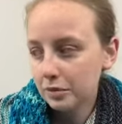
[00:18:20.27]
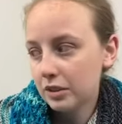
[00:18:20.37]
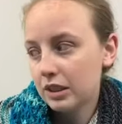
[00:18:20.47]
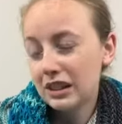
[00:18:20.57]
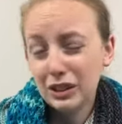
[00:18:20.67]

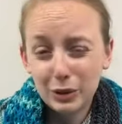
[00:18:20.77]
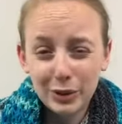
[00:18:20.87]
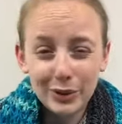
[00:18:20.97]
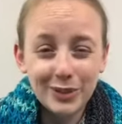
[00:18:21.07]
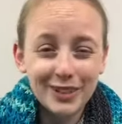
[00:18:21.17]
Still
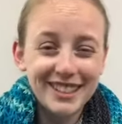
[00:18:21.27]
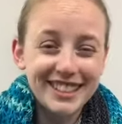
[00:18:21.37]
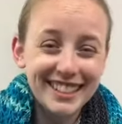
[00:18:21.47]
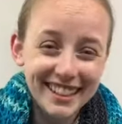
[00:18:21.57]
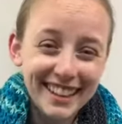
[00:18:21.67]

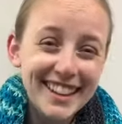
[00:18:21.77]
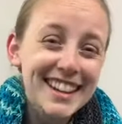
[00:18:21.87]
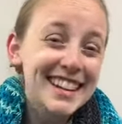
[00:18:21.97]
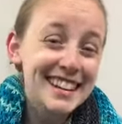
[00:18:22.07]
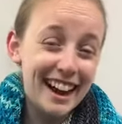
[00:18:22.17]
was
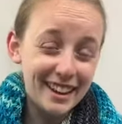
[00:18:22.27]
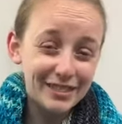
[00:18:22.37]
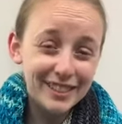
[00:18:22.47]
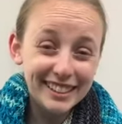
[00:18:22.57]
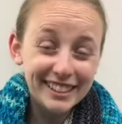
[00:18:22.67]
not
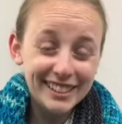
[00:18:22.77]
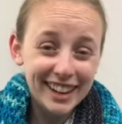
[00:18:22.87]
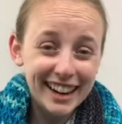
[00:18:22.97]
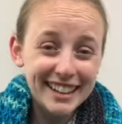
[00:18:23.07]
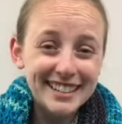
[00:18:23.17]
feeling
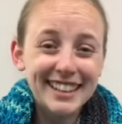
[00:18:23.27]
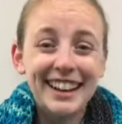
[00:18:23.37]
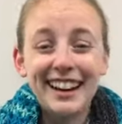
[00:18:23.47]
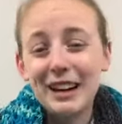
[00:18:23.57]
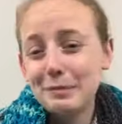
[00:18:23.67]
great.
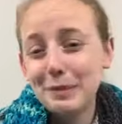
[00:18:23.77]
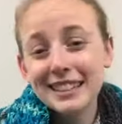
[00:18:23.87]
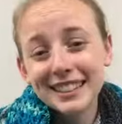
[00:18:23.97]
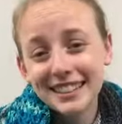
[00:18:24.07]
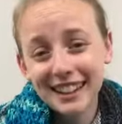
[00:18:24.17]
I
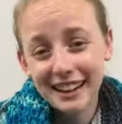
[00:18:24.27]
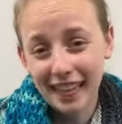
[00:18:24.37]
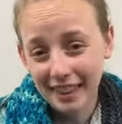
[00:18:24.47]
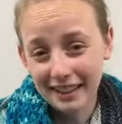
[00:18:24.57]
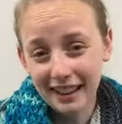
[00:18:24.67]
basically got
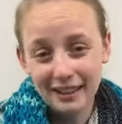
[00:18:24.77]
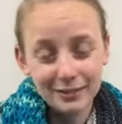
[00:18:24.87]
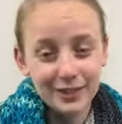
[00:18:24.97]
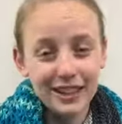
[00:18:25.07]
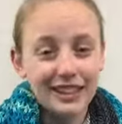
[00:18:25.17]
nothing done
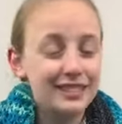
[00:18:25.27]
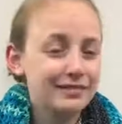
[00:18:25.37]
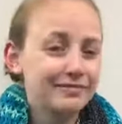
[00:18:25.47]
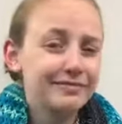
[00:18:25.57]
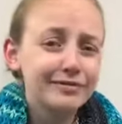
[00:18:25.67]
for
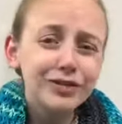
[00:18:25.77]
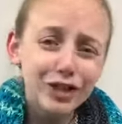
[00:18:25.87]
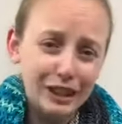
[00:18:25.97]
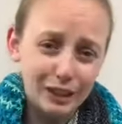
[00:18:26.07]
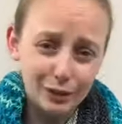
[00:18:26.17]

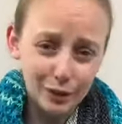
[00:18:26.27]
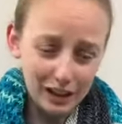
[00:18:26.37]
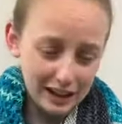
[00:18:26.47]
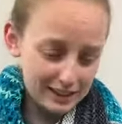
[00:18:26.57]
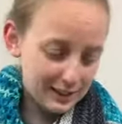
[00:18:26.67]
3 or 4
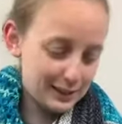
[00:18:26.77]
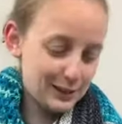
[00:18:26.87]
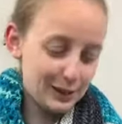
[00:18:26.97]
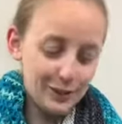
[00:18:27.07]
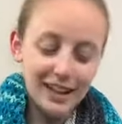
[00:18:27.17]
days.
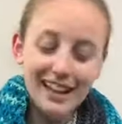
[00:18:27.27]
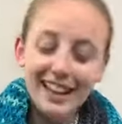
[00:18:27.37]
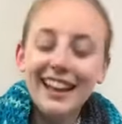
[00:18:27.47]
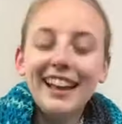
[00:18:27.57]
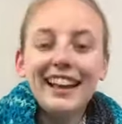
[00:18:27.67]
So
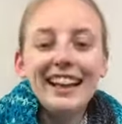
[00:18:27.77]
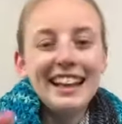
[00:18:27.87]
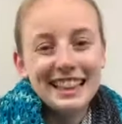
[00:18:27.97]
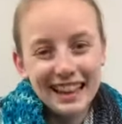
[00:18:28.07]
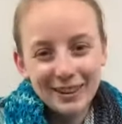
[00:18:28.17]

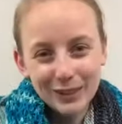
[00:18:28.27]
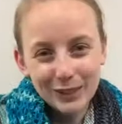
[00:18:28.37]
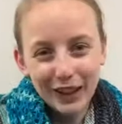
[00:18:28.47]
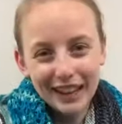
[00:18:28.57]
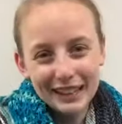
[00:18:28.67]
that was
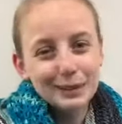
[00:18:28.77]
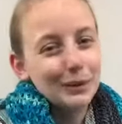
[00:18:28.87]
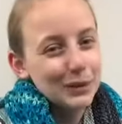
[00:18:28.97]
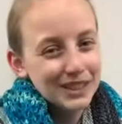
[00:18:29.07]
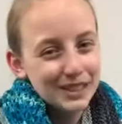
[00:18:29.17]
fun. It's
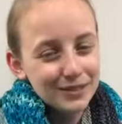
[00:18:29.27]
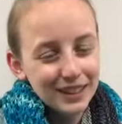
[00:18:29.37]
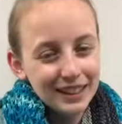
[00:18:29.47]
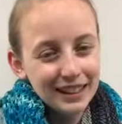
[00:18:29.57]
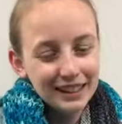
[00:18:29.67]
mostly
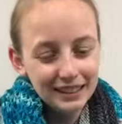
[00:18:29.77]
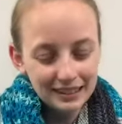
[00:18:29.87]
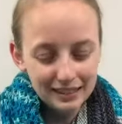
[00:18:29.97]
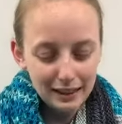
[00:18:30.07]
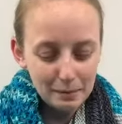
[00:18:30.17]
feeling
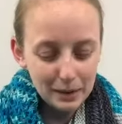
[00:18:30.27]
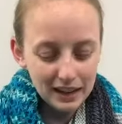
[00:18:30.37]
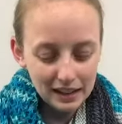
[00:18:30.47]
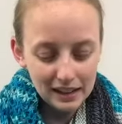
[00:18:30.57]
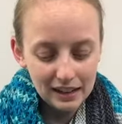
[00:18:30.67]
a lot
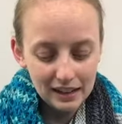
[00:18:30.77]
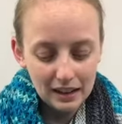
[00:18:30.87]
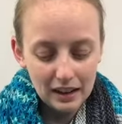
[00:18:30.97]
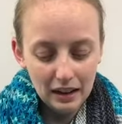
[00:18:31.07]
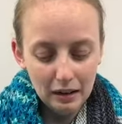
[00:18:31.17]
better.
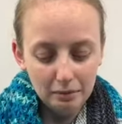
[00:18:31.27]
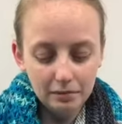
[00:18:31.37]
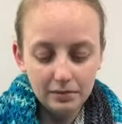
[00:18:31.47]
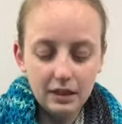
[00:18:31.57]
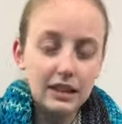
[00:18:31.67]

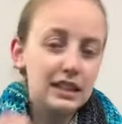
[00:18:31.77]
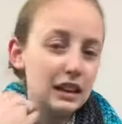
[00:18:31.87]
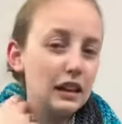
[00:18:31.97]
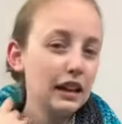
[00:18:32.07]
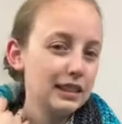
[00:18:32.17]
It
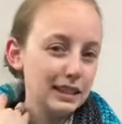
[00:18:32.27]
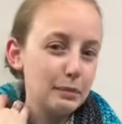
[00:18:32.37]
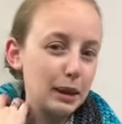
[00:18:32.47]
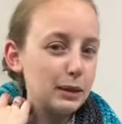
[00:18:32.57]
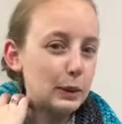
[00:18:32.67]
still is a
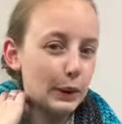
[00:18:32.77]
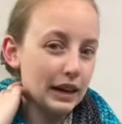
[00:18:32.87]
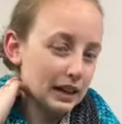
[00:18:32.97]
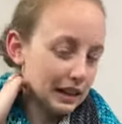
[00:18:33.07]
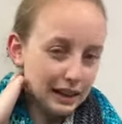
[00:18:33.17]
bit
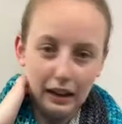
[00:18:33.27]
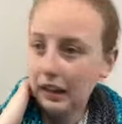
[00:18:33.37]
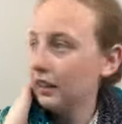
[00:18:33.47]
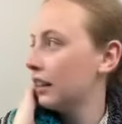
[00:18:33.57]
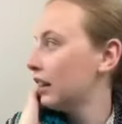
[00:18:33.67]
sore.
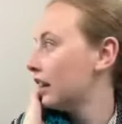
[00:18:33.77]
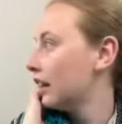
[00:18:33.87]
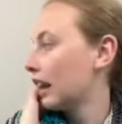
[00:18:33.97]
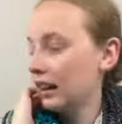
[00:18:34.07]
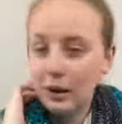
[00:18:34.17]
I
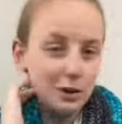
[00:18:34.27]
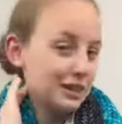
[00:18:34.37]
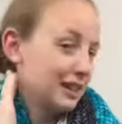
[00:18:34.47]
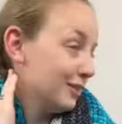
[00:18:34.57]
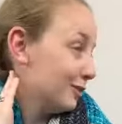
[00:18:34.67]
can
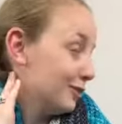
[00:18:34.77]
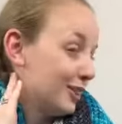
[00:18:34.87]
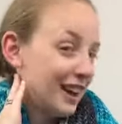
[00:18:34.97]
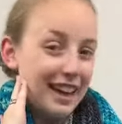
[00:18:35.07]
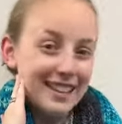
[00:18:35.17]
notice it
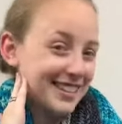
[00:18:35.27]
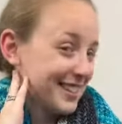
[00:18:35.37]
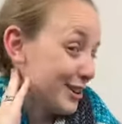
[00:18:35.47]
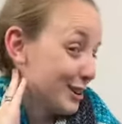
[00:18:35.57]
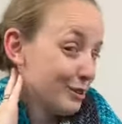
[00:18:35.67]
when I
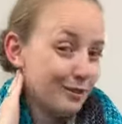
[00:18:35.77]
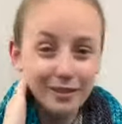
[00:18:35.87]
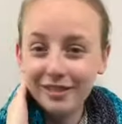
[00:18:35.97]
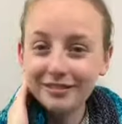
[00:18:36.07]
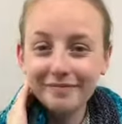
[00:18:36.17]

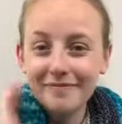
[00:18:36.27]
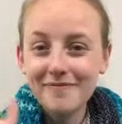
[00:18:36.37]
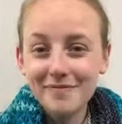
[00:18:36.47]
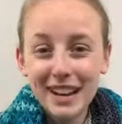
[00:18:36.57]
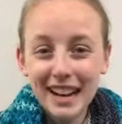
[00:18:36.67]
turn
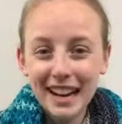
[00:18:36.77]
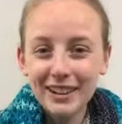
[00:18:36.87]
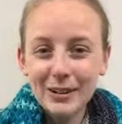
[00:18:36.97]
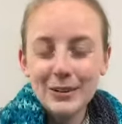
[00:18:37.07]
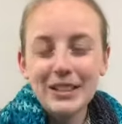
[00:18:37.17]
my neck a
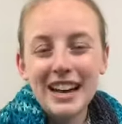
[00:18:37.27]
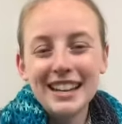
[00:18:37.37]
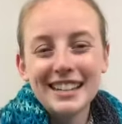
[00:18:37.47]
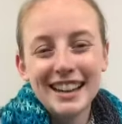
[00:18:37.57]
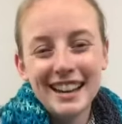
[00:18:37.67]
whole
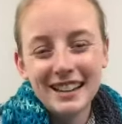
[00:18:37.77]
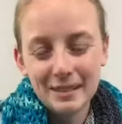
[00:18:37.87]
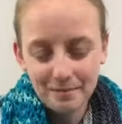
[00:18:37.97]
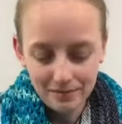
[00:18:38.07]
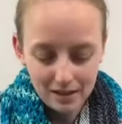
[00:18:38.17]
lot.
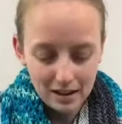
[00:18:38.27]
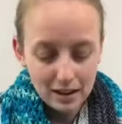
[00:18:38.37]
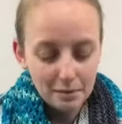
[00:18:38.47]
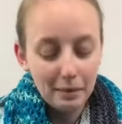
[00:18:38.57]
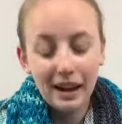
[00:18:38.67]

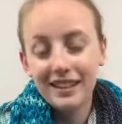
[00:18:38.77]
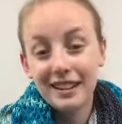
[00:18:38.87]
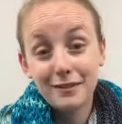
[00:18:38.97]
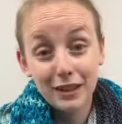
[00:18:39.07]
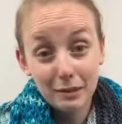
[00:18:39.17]
But
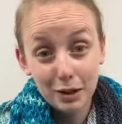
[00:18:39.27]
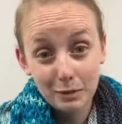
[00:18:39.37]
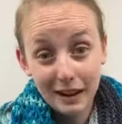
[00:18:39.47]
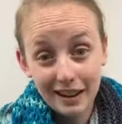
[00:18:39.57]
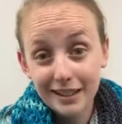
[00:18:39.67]
I'm feeling much
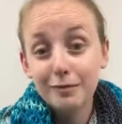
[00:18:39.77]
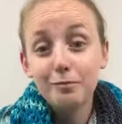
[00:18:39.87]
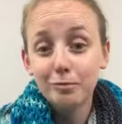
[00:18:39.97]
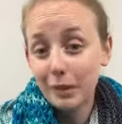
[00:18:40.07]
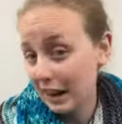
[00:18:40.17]
better.
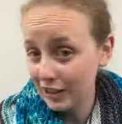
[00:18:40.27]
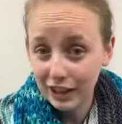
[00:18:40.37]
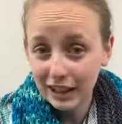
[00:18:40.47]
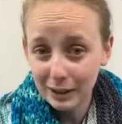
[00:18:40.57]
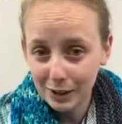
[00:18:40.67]
Been actually
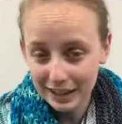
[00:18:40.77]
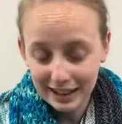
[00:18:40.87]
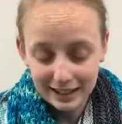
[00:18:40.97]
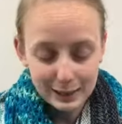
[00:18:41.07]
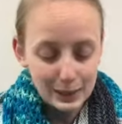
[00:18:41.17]
getting work
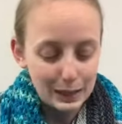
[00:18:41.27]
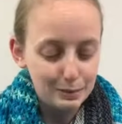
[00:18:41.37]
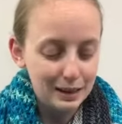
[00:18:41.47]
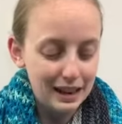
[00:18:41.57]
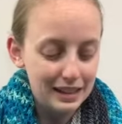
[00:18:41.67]
done, so that's
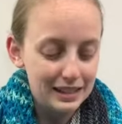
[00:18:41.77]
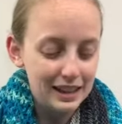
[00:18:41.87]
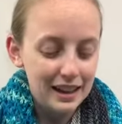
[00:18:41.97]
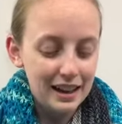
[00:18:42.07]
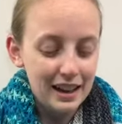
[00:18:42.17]
been nice.
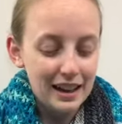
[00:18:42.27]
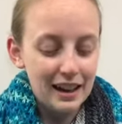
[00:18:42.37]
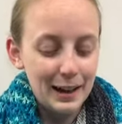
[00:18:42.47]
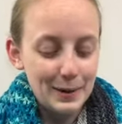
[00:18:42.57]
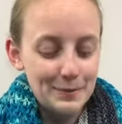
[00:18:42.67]

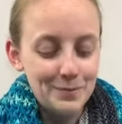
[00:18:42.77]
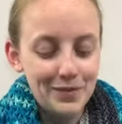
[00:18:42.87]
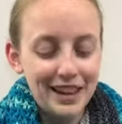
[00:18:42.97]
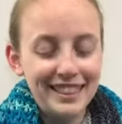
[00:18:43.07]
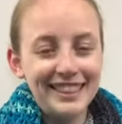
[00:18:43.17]
And
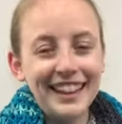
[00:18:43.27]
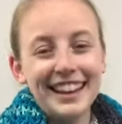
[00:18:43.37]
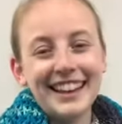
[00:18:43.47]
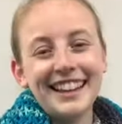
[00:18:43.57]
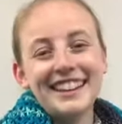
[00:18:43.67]

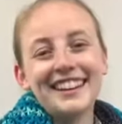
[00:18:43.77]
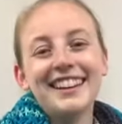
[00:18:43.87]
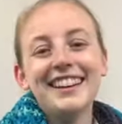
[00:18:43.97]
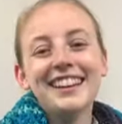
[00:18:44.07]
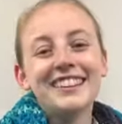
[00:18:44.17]
then
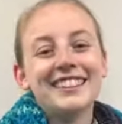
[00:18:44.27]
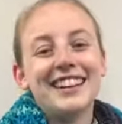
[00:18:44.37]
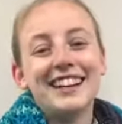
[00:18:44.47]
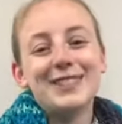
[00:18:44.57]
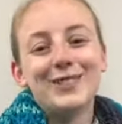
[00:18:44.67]

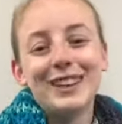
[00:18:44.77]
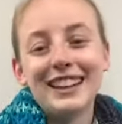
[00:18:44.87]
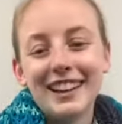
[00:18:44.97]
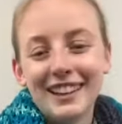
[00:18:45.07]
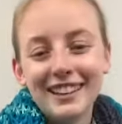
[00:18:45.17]
last
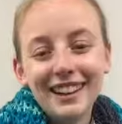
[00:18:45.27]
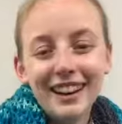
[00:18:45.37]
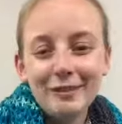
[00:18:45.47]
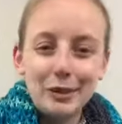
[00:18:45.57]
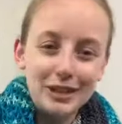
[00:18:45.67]
weekend,
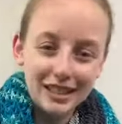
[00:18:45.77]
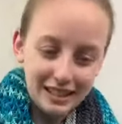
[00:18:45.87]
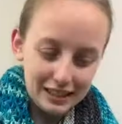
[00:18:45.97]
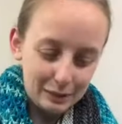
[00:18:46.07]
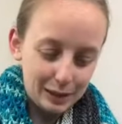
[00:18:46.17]
posted
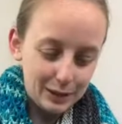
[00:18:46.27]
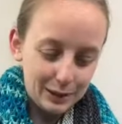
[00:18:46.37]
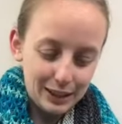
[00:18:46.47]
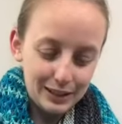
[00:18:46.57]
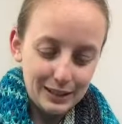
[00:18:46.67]
this on my
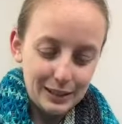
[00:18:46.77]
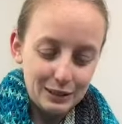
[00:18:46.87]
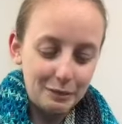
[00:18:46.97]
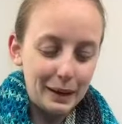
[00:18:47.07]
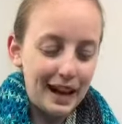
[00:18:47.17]
stories
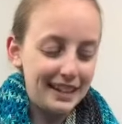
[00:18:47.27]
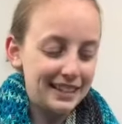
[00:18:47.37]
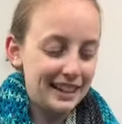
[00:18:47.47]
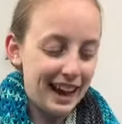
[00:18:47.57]
too, but